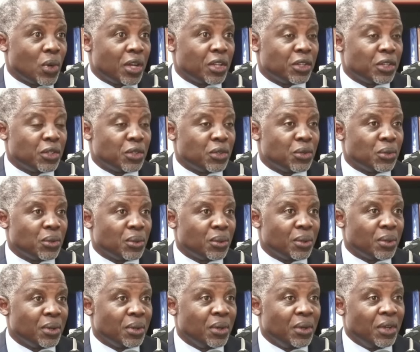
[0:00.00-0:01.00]
want
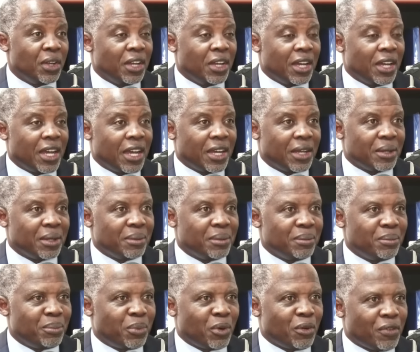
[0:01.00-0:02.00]
to
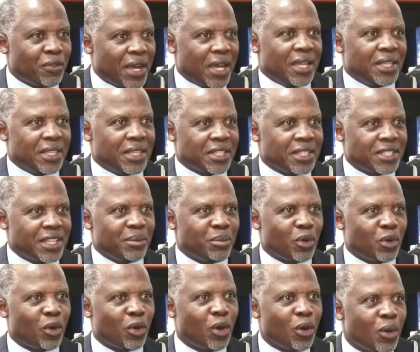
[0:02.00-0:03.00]
provide the
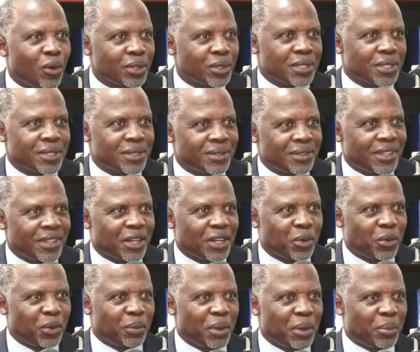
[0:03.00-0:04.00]
same course
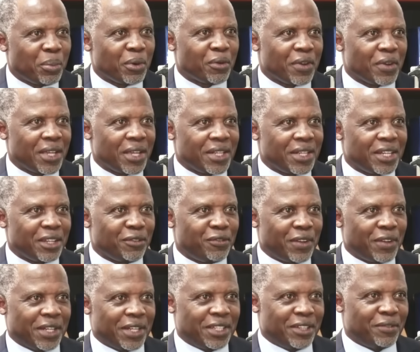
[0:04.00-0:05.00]
that could be provided
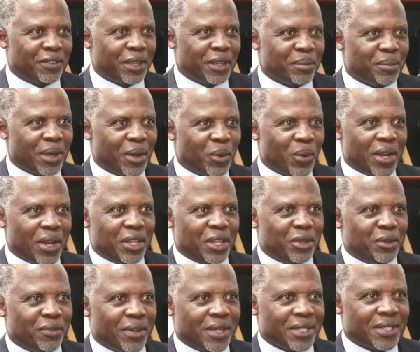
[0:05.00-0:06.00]
effectively by one
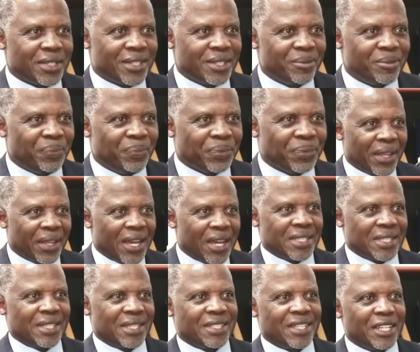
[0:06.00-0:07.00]
university
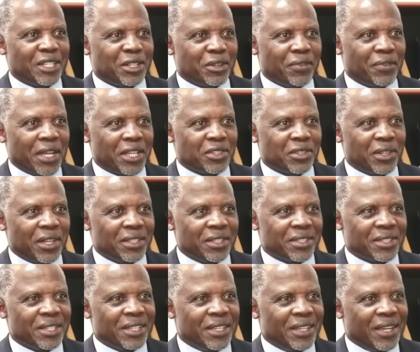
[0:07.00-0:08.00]
as a center of
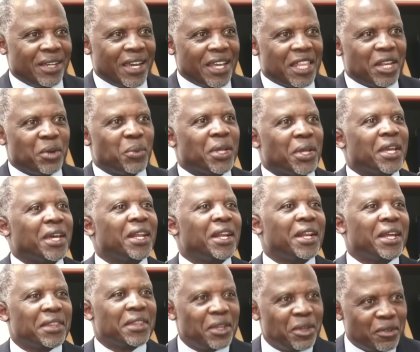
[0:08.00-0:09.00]
excellence, and then we get
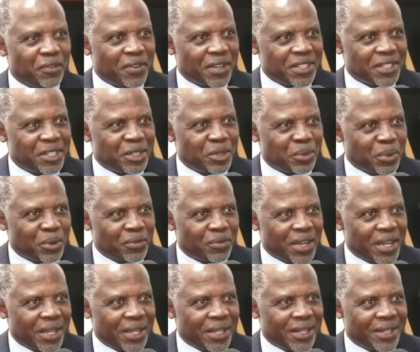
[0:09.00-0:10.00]
another university to
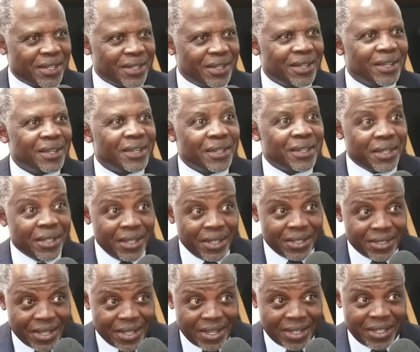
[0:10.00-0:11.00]
provide.
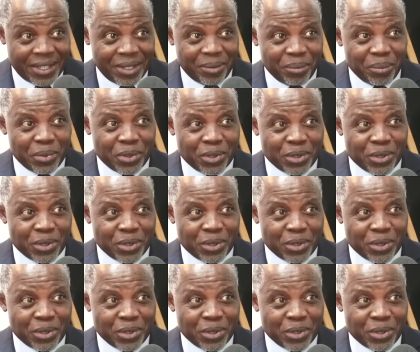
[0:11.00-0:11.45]
Exactly.